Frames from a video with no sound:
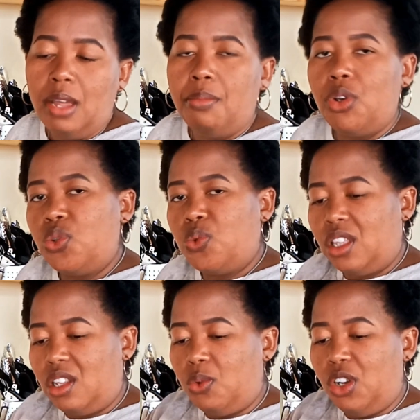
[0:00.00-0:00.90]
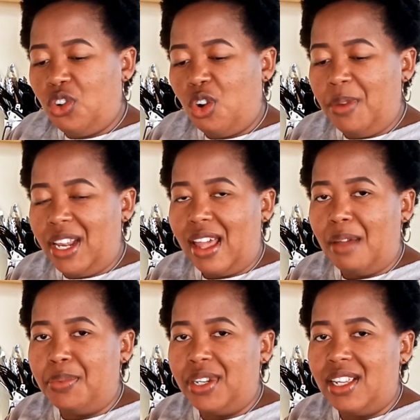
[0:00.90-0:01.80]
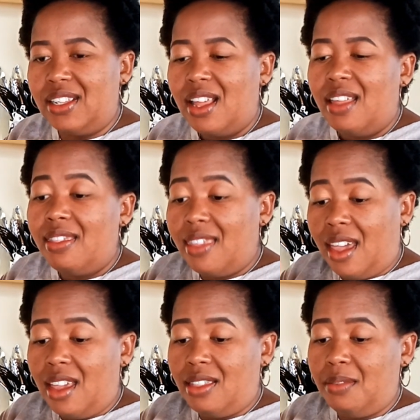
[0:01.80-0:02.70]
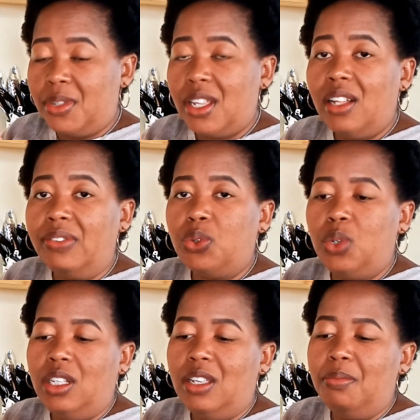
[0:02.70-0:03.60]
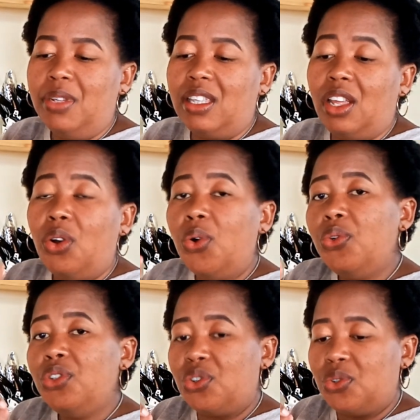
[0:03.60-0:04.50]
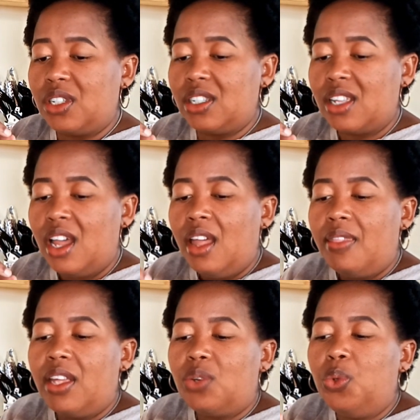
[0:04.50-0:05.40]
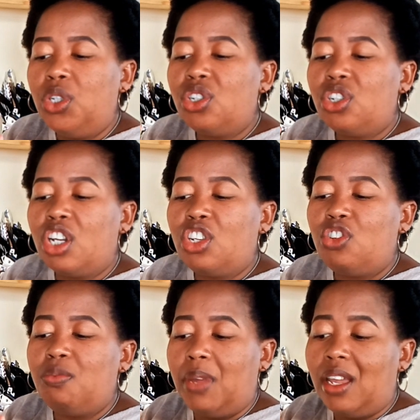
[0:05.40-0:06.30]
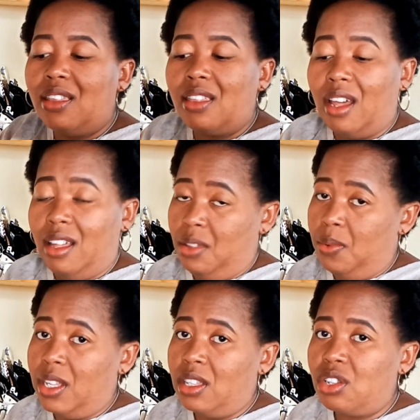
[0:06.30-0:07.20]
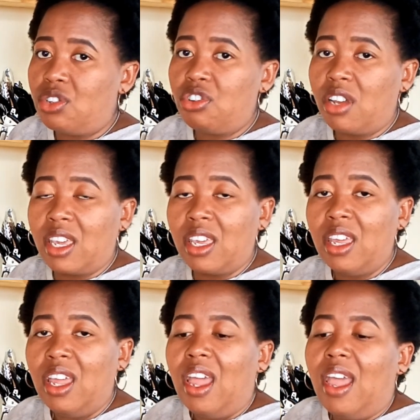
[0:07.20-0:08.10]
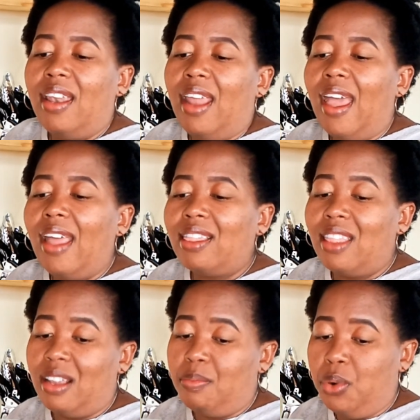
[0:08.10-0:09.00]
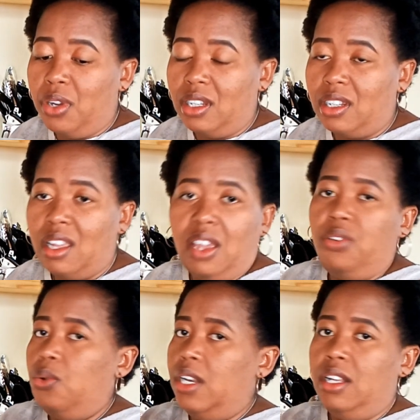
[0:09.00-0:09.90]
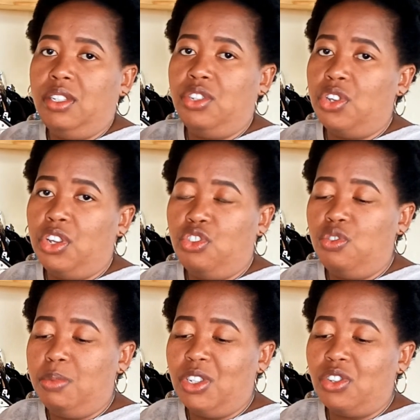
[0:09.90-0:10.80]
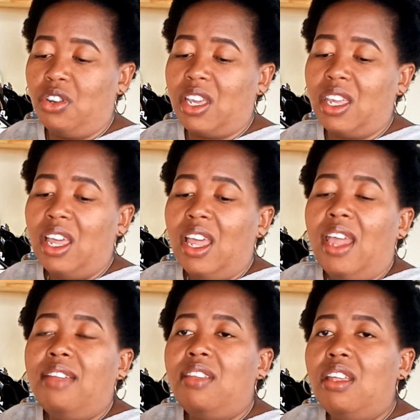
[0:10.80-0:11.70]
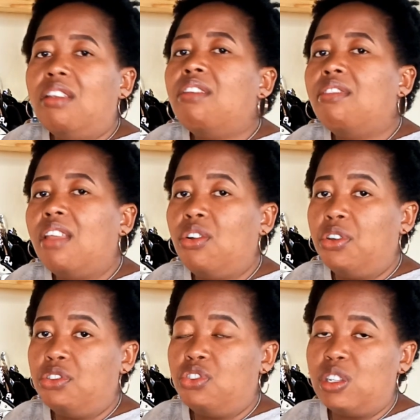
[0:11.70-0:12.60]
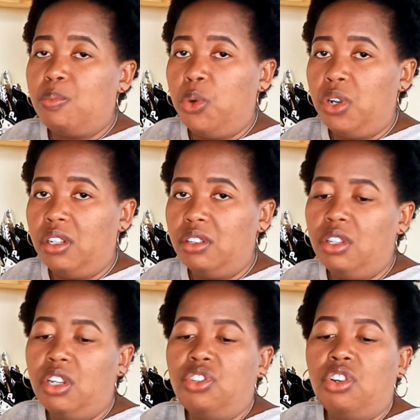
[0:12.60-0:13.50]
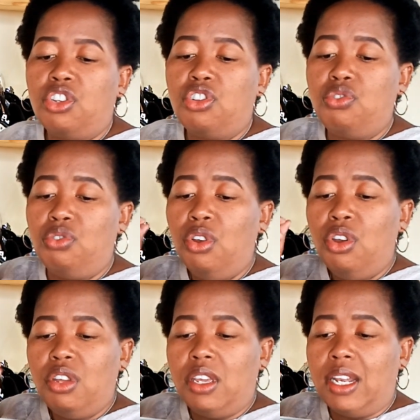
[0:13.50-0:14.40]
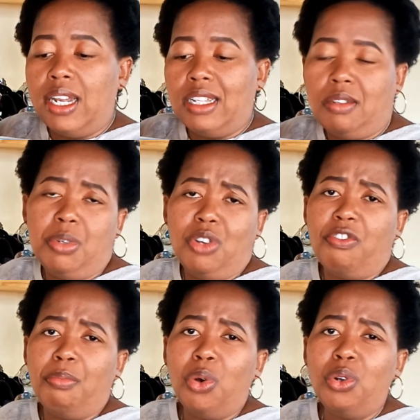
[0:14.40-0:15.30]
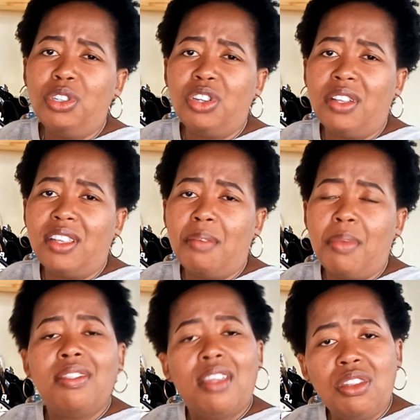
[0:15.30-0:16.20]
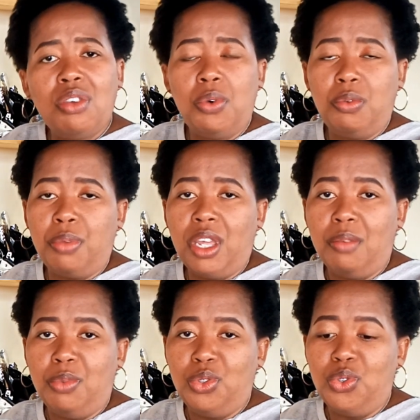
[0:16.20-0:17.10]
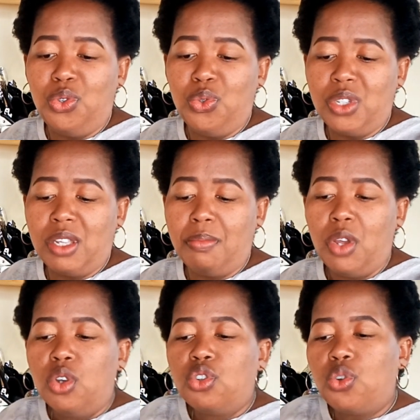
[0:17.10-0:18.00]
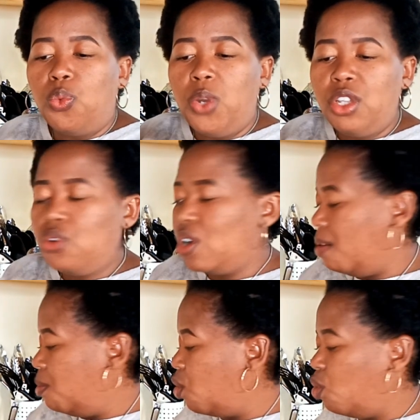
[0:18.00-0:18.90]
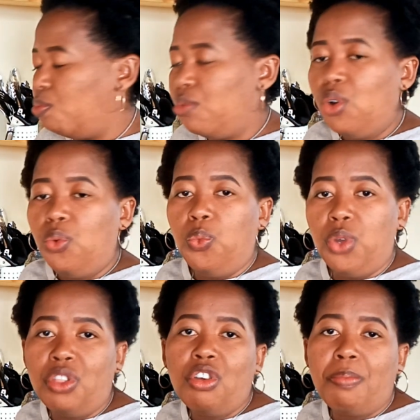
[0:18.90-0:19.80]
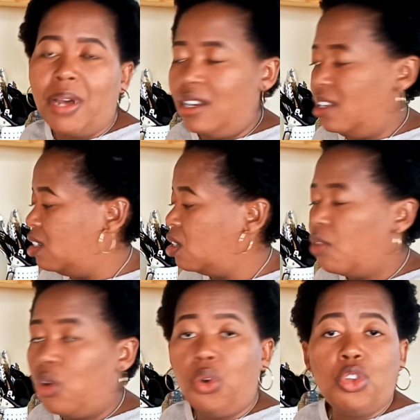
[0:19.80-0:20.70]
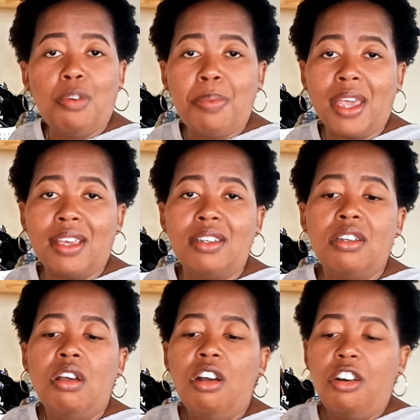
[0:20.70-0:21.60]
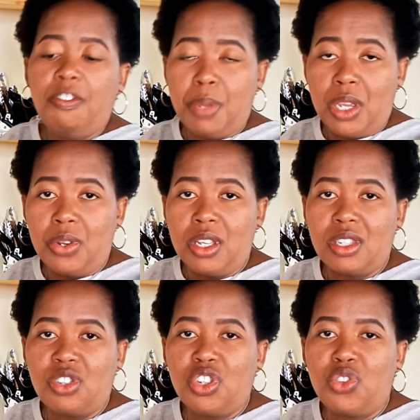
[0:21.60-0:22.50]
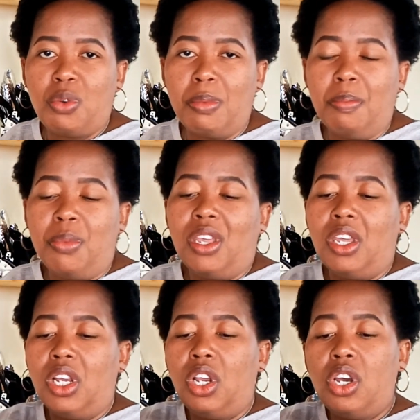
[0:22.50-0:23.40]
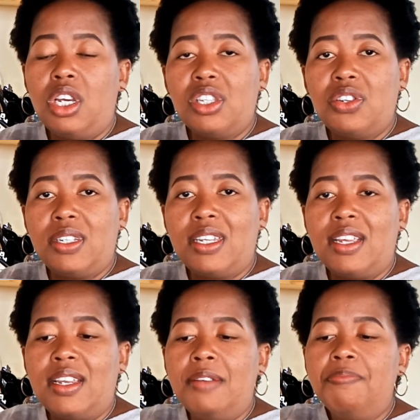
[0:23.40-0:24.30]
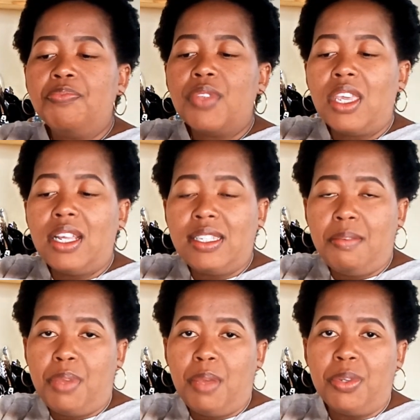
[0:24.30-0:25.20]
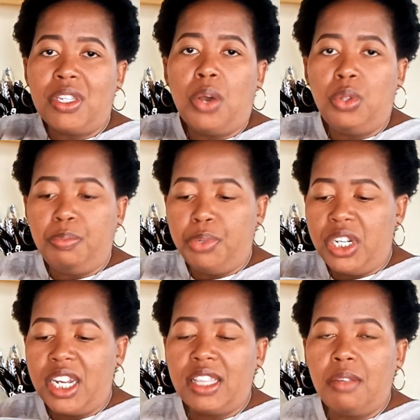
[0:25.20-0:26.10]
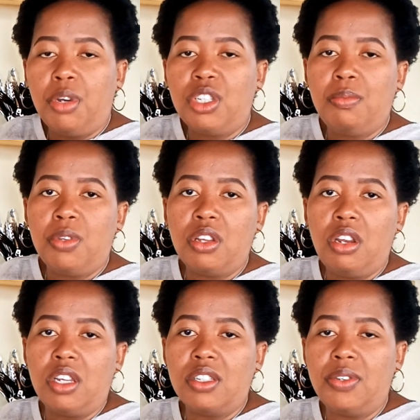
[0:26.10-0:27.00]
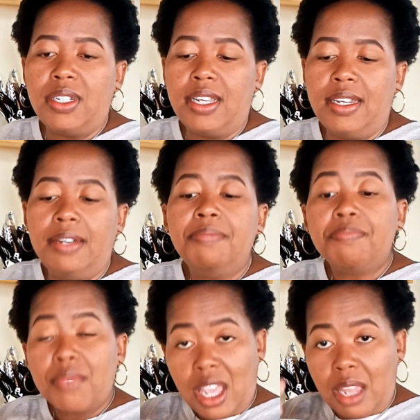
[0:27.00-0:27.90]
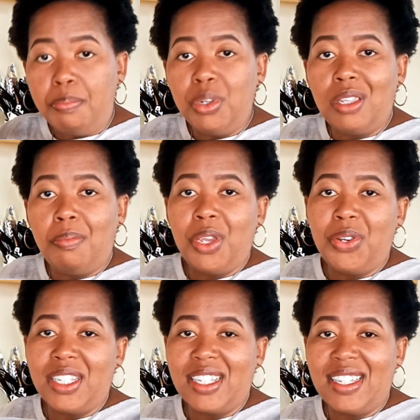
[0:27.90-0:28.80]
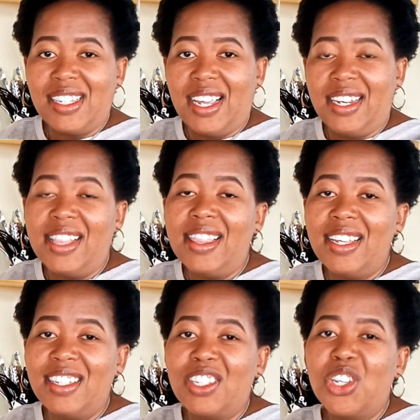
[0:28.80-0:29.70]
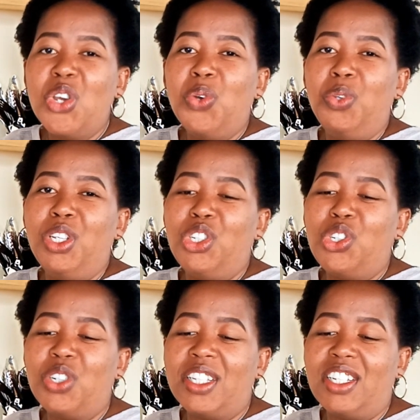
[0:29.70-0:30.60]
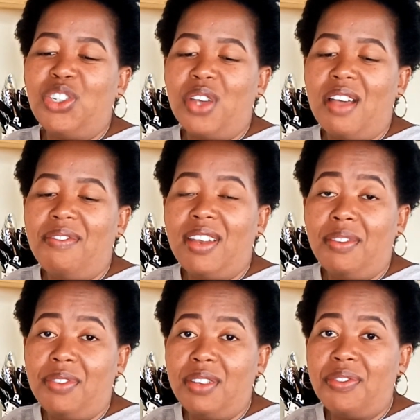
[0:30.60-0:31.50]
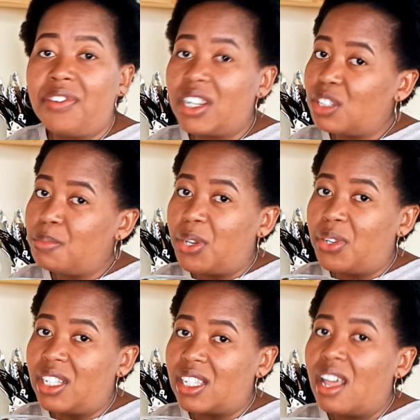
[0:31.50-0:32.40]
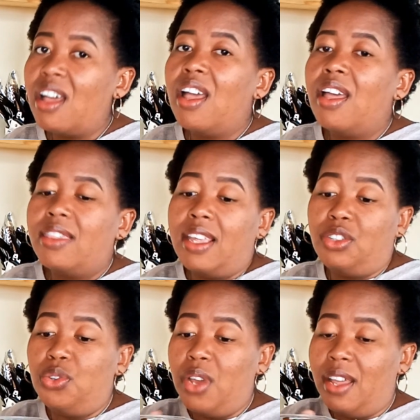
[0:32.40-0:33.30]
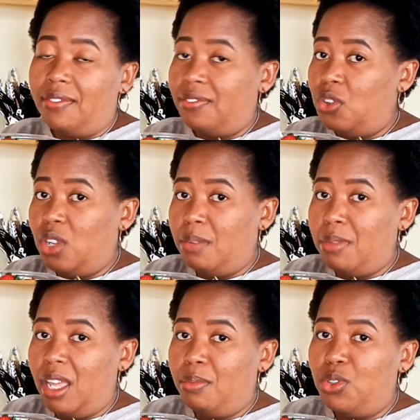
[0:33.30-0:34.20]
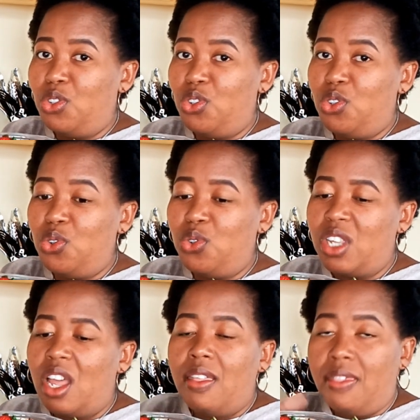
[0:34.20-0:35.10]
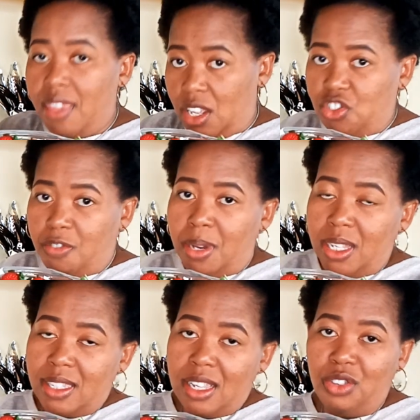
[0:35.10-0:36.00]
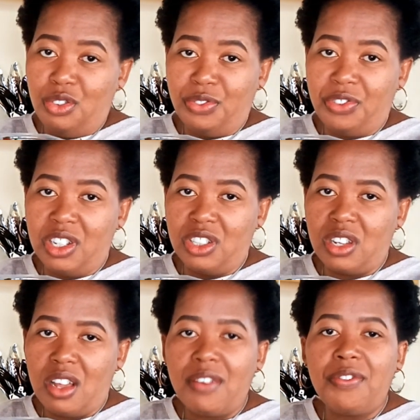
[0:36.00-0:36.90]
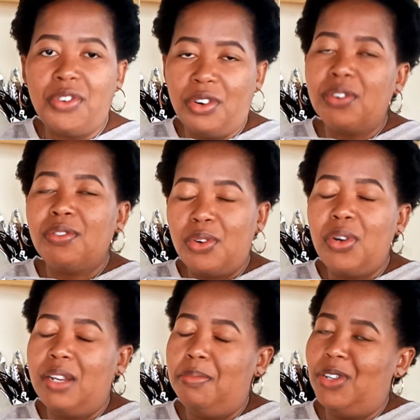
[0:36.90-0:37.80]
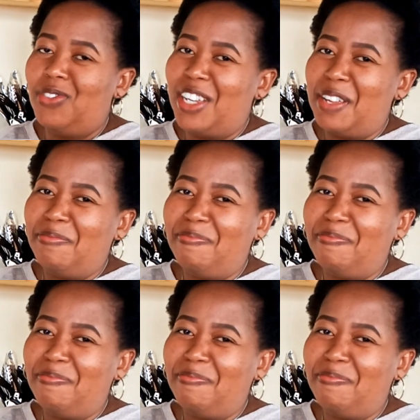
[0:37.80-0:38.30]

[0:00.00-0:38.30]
Because what that will normally happen is they themselves will emit their own juices that will start to make the other ones soggy, and at that point everyone else is going to be soggy, and then they're going to spoil. They'll start to get a little bit of mold on them, and then you won't be able to use them. So when you come home with your punnet or your packet of berries, just remember, get a glass container, get some paper towel, put it at the bottom of the glass container, and put the berries inside. And this will ensure that you have lovely fresh berries that you can be able to use, that you placed in your fridge for quite a bit of time.